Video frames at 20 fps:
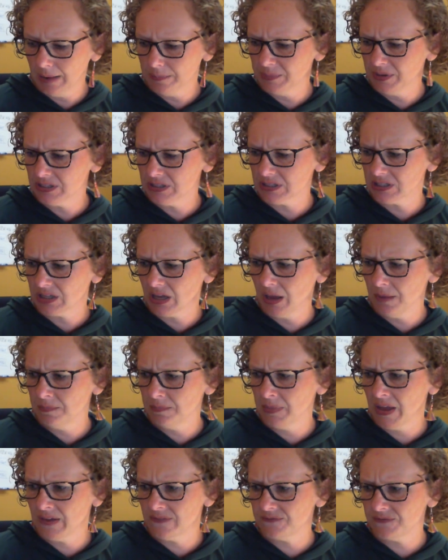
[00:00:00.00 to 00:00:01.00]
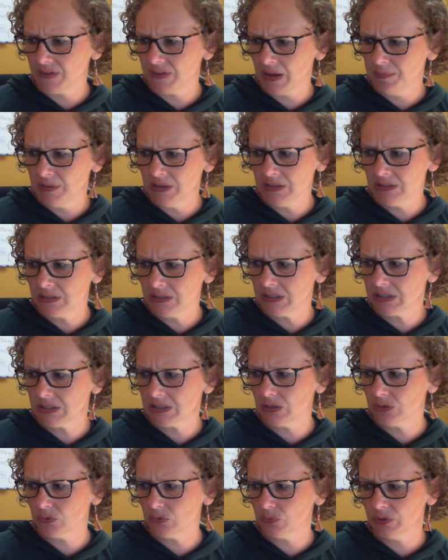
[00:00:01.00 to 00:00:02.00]
Some famous,
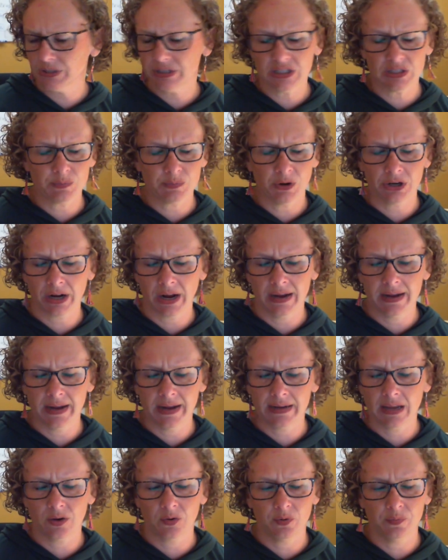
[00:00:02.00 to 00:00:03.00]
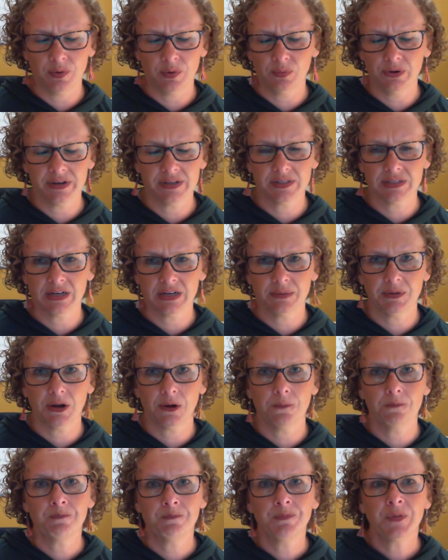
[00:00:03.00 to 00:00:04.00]
really smart guy, I can't remember his name now,
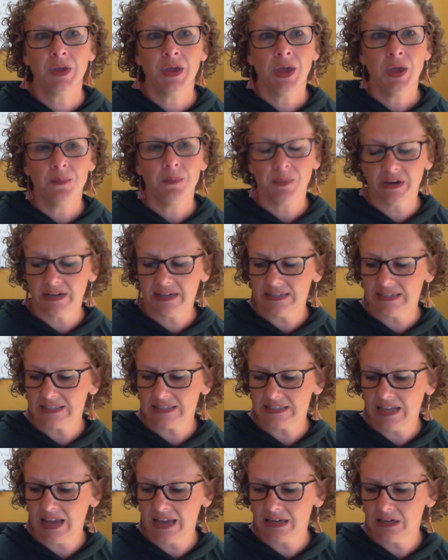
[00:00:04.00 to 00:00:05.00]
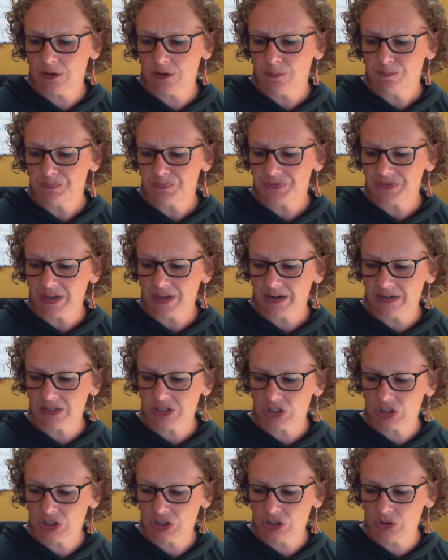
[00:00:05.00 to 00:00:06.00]
but he said that
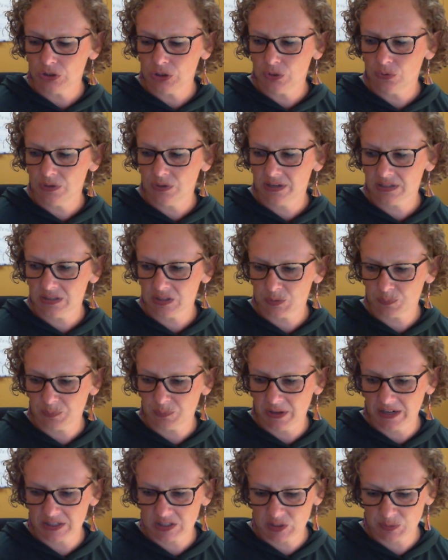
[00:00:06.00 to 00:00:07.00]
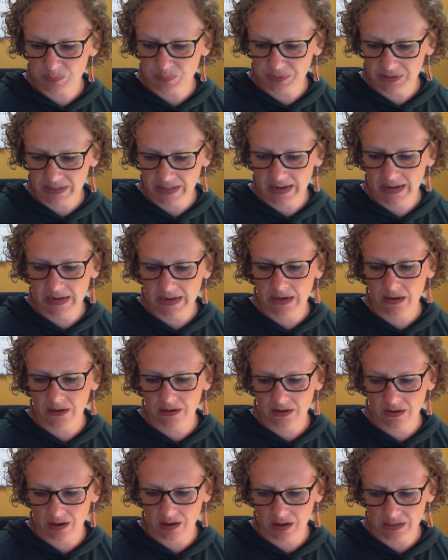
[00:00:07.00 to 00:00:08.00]
until you can explain a
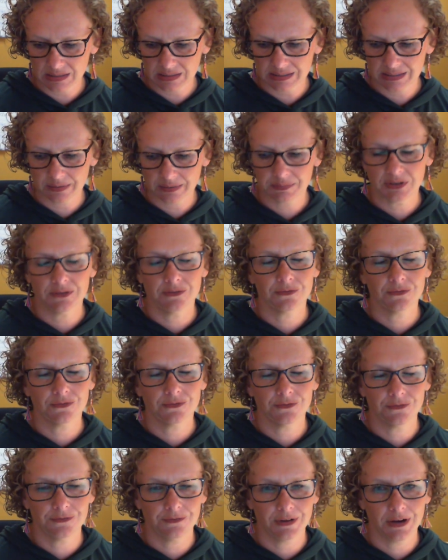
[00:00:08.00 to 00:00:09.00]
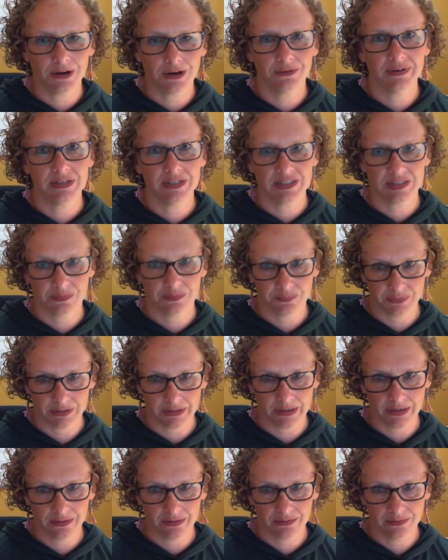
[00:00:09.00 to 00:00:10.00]
concept very simply,
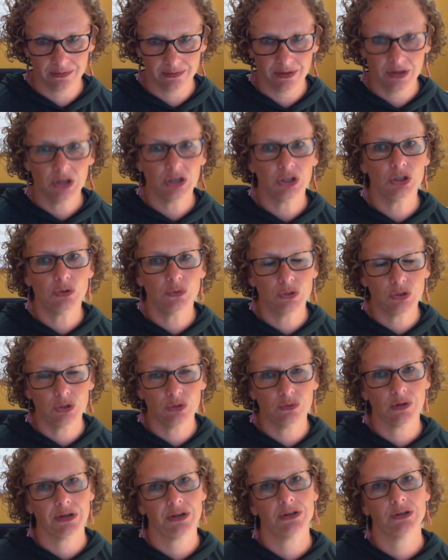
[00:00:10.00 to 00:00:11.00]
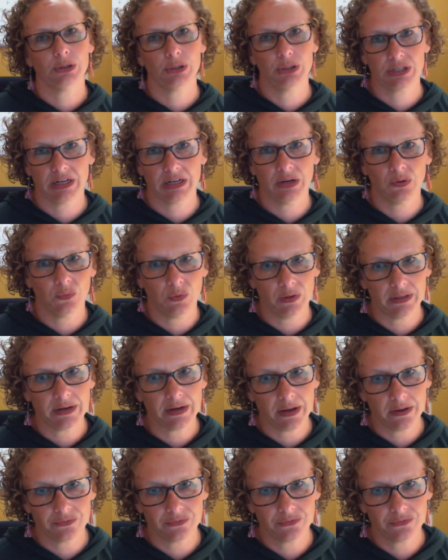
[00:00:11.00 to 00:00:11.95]
you do not understand it well enough.